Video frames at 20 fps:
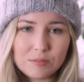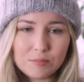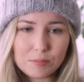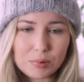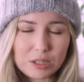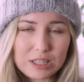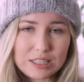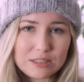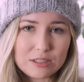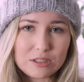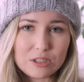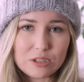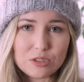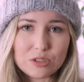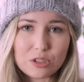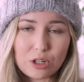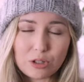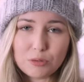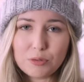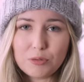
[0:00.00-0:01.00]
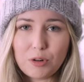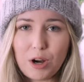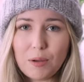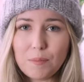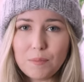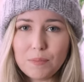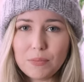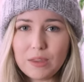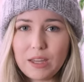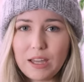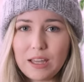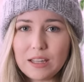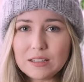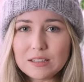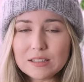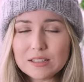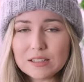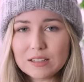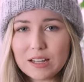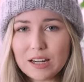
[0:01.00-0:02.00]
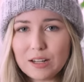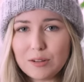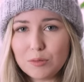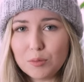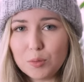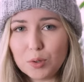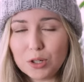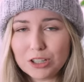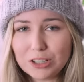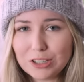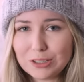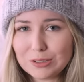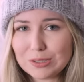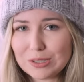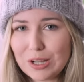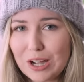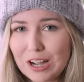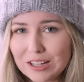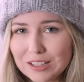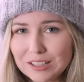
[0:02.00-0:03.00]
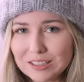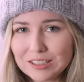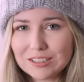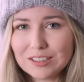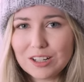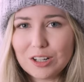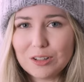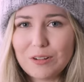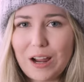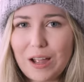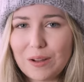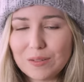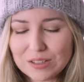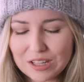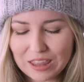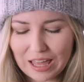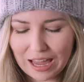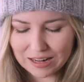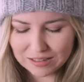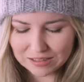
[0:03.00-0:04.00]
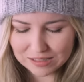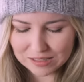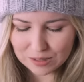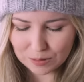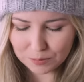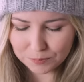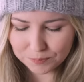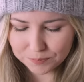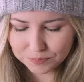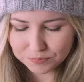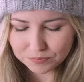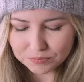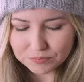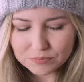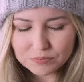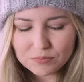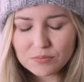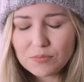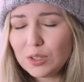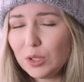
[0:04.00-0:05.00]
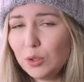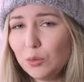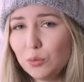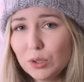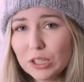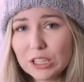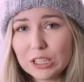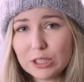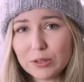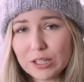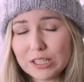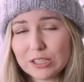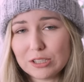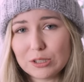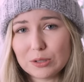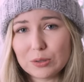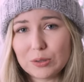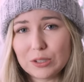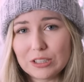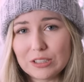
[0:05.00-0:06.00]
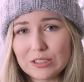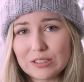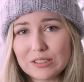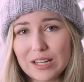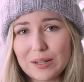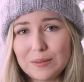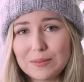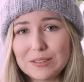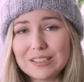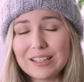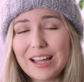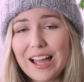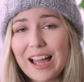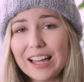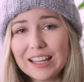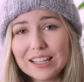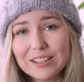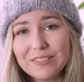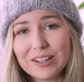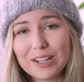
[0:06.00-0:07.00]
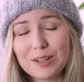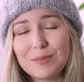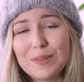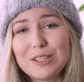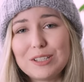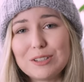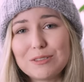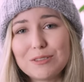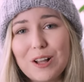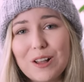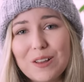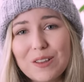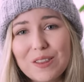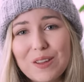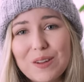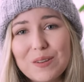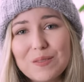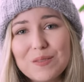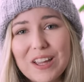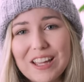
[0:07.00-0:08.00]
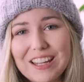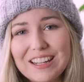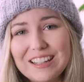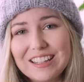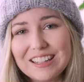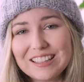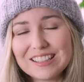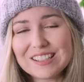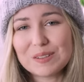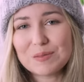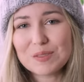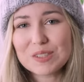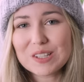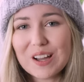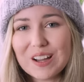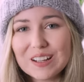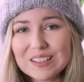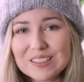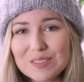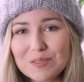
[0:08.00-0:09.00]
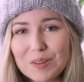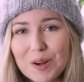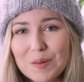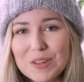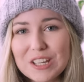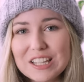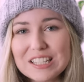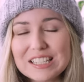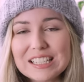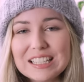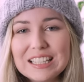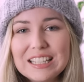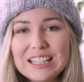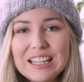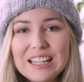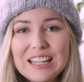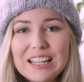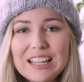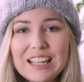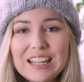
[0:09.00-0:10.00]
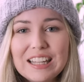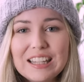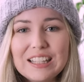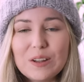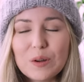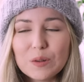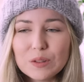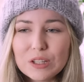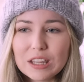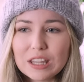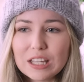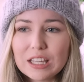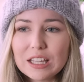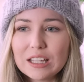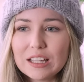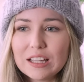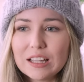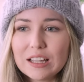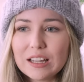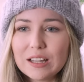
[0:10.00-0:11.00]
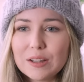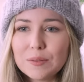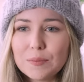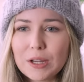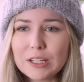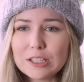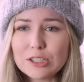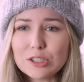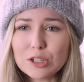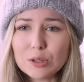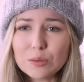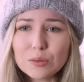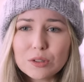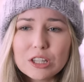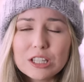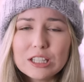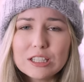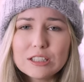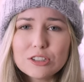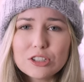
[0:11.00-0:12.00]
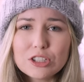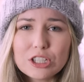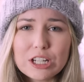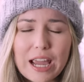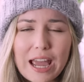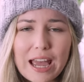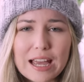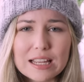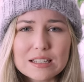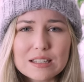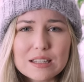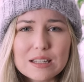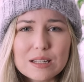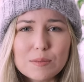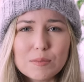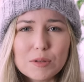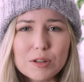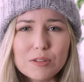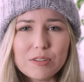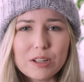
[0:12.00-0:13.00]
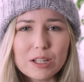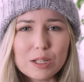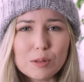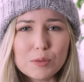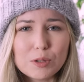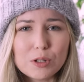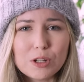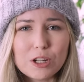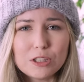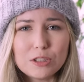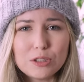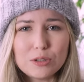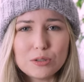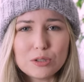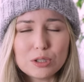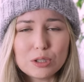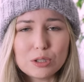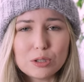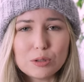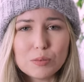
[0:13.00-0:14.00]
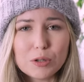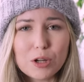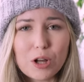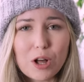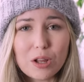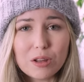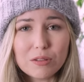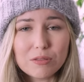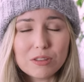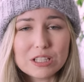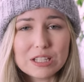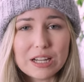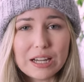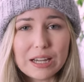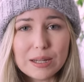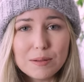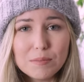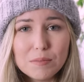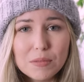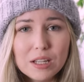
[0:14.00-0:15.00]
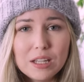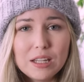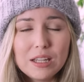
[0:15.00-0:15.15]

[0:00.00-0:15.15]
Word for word: place to start from and kind of work your sock around that. So really great tutorials. I would highly recommend you follow them and knit some socks from it. The only thing, um, I don't think she has them available on YouTube all of the time.